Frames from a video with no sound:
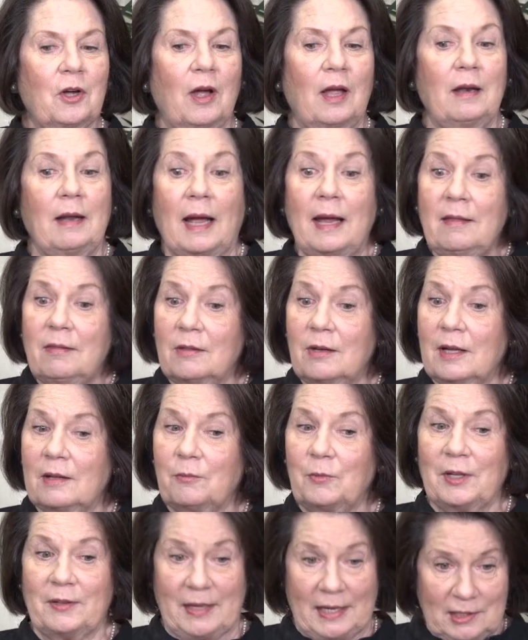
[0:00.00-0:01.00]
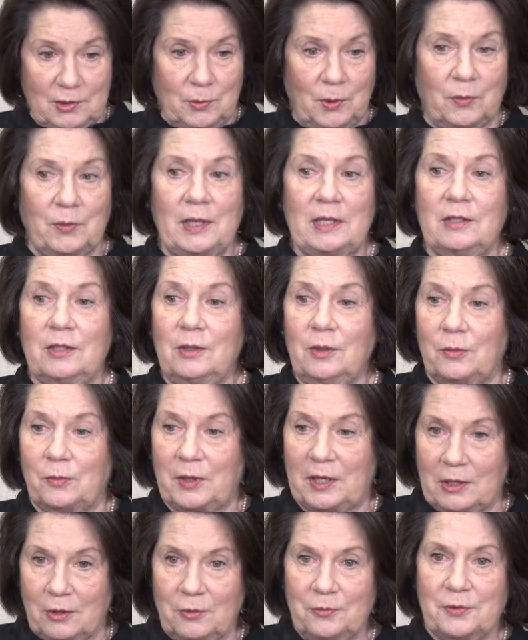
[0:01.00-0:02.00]
And I thought, well, that's what we do.
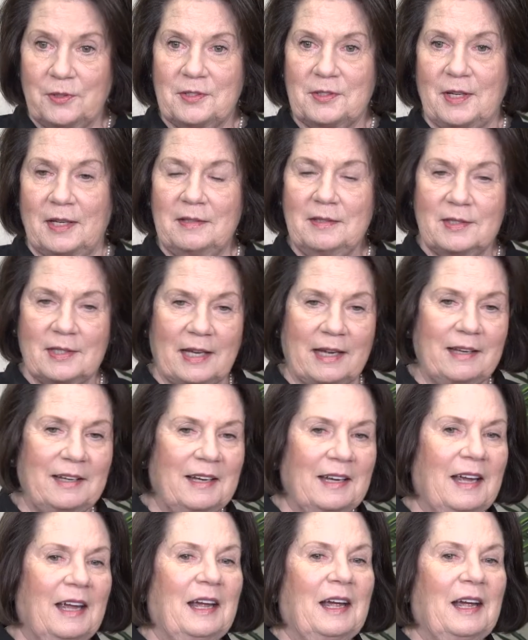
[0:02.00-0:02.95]
We go for sunset.